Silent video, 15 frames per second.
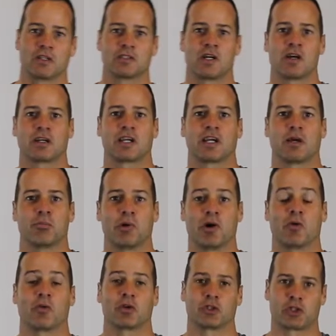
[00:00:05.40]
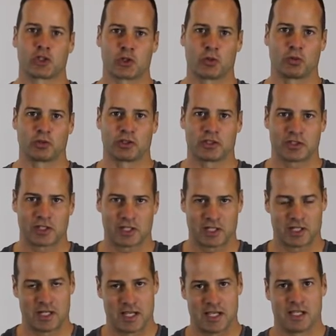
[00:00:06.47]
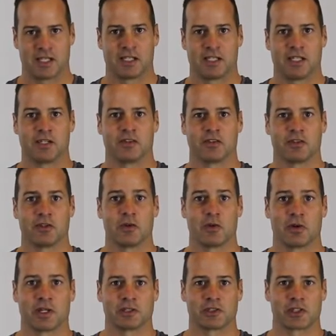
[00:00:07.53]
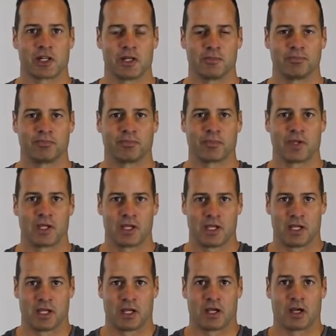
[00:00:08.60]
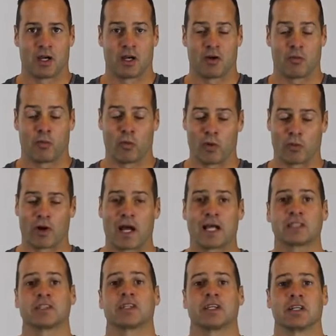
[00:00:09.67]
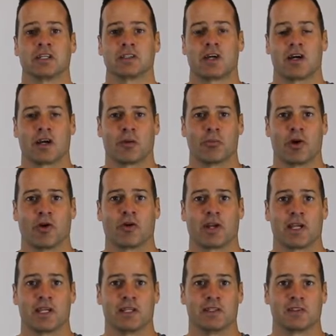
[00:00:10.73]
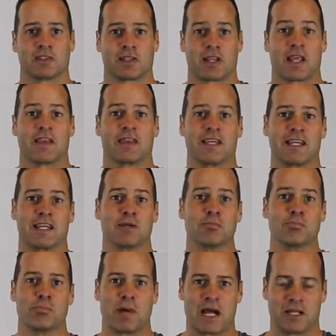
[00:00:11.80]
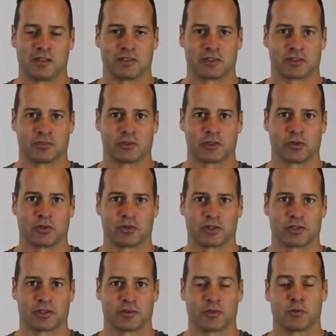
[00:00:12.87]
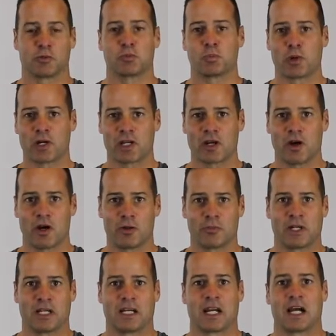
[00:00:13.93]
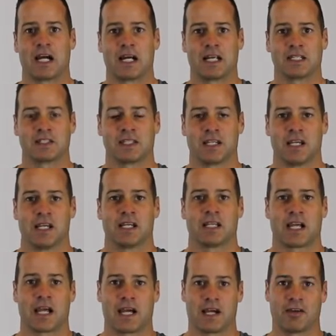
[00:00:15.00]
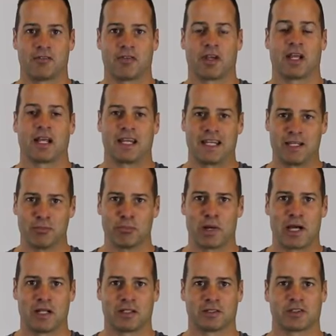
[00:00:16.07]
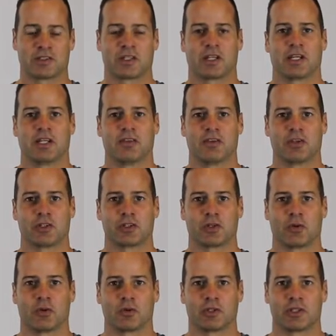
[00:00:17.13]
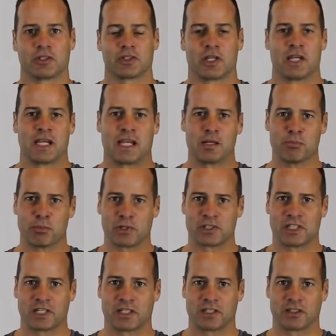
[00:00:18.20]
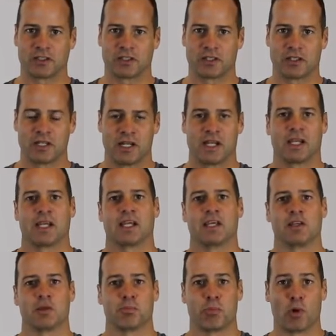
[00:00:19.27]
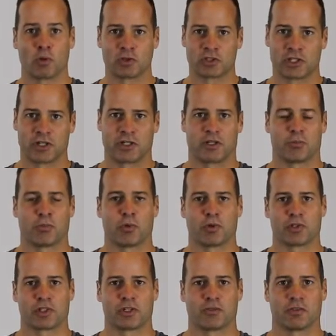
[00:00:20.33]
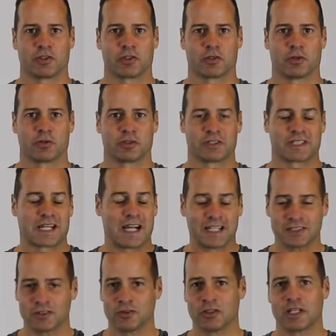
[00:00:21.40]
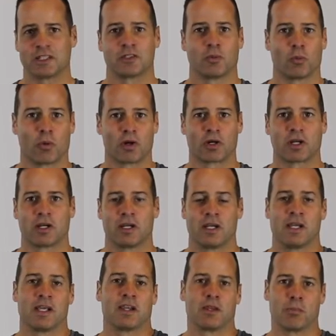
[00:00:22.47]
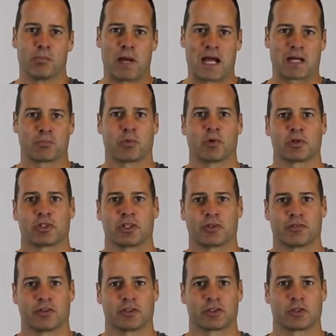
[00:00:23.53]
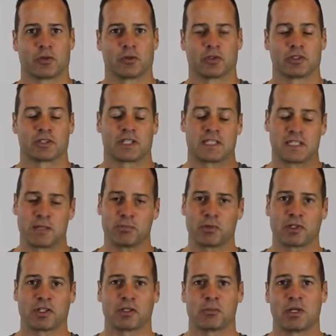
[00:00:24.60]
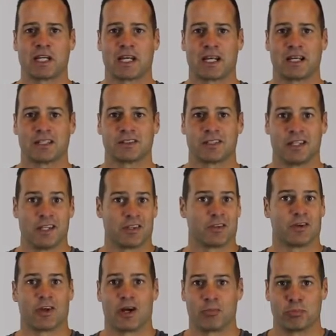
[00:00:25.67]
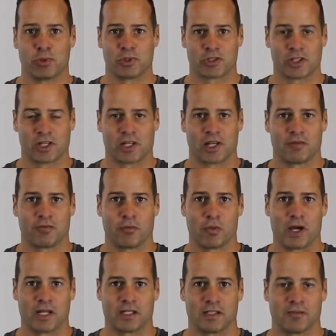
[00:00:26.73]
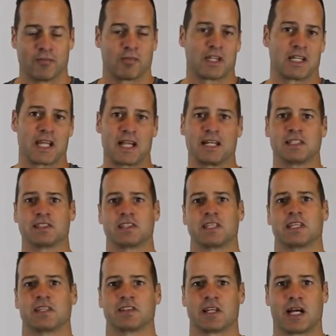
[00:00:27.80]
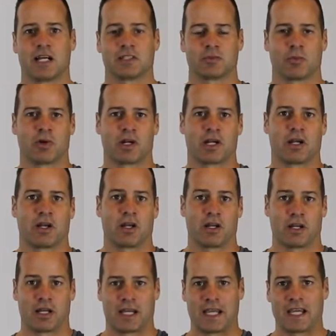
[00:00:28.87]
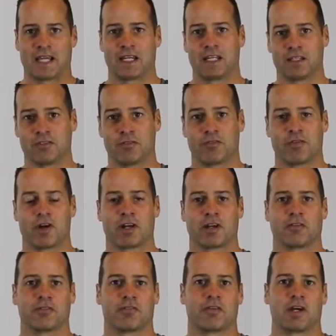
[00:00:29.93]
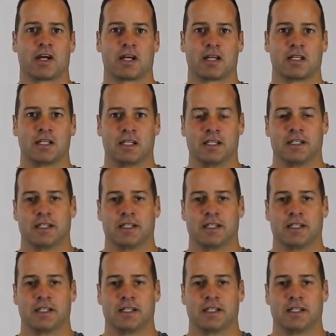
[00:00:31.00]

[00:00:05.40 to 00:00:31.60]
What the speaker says: are talking about shoulders here in the donut shop. What we're actually going to talk about is the imbalance of shoulders. It's pretty common in guys to have imbalance in their shoulders, in particular in the posterior portion of their shoulders. Guys don't like to work the back portion of their shoulders, typically because they're not pushing enough weight. The tendency is guys want to get in front of a